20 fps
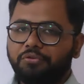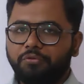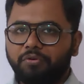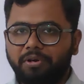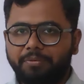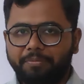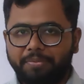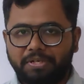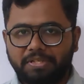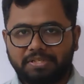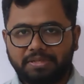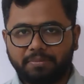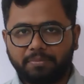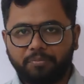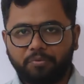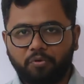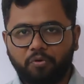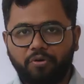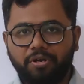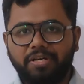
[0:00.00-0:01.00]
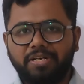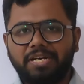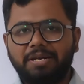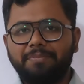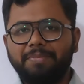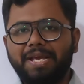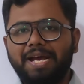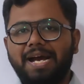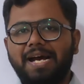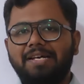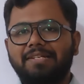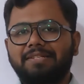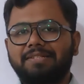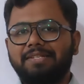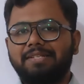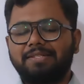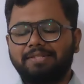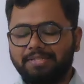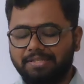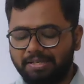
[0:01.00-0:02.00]
through a prism, or it can be asked
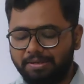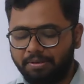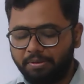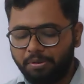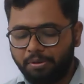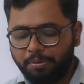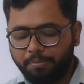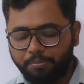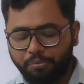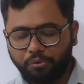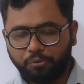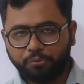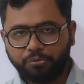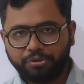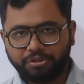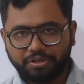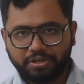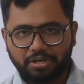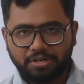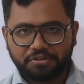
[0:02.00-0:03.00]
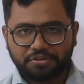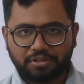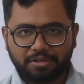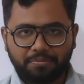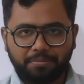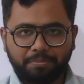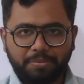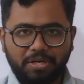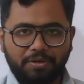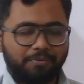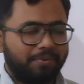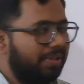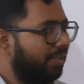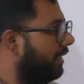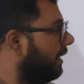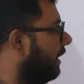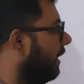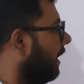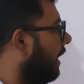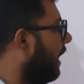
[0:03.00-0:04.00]
as the prove the relation
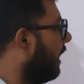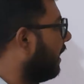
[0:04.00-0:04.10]
between the